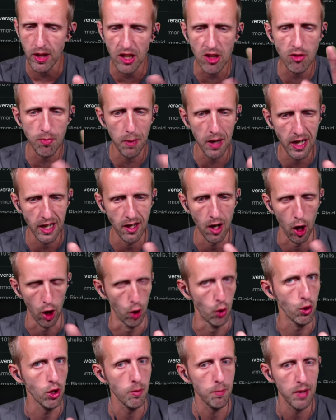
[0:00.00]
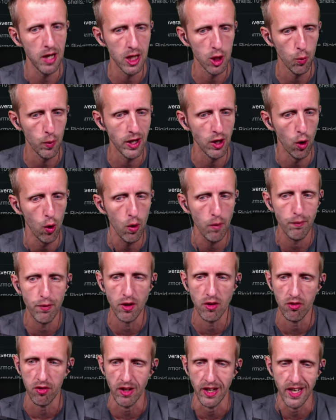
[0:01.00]
here's my loadout by the way
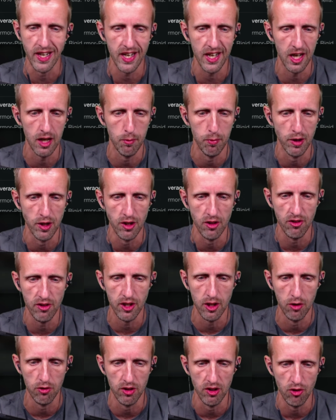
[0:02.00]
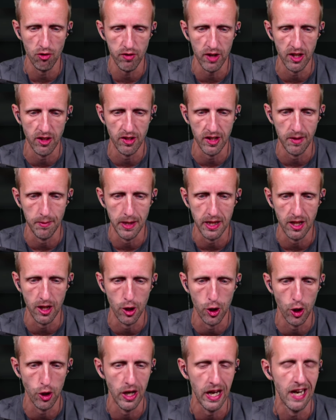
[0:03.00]
obviously calibrated shells and trying to make the
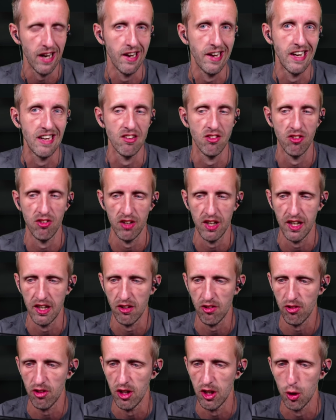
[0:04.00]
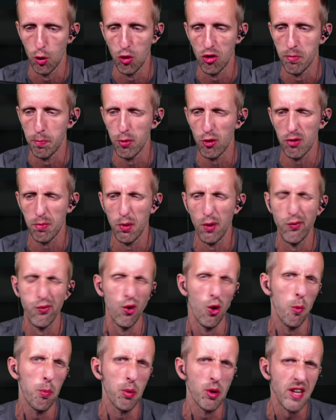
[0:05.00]
gun handling as, as uh, good as possible
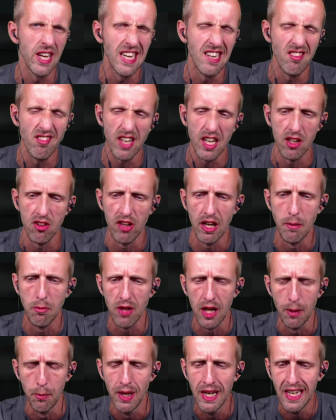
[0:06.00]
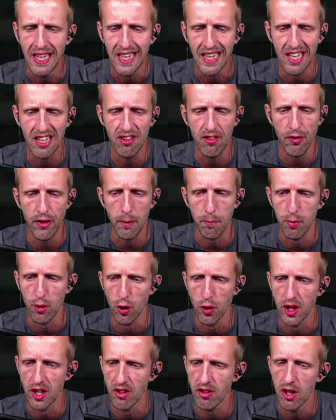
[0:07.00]
4.8 seconds aim time isn't that
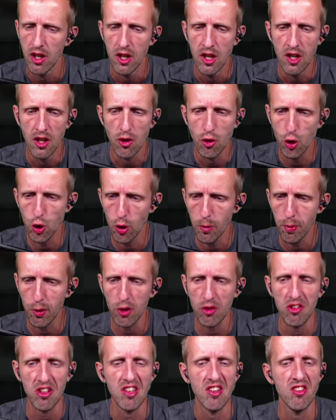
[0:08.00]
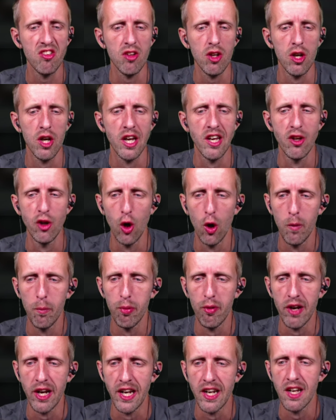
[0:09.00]
brilliant toolbox is a
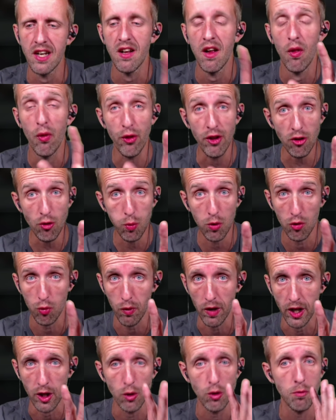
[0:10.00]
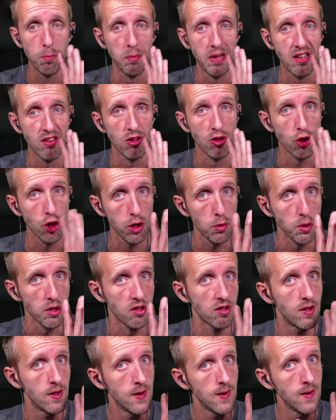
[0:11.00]
no-brainer this one's really good makes the
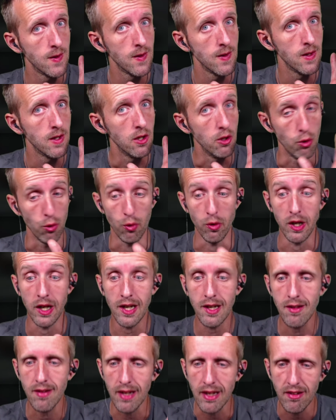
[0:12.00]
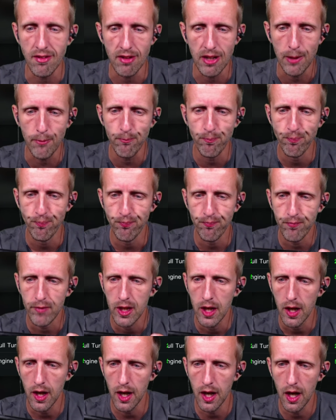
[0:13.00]
turret really tasty.
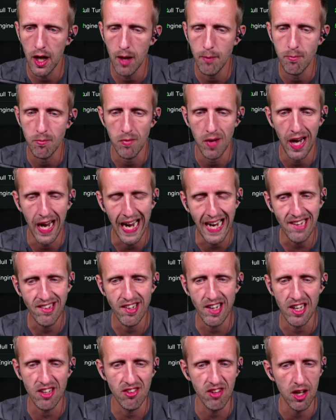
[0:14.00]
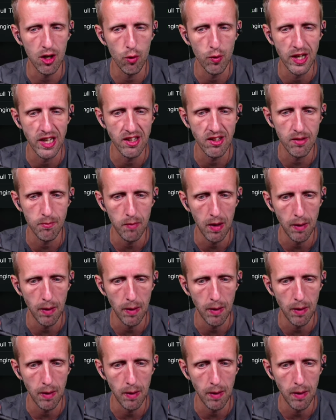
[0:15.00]
Um, engine accelerator,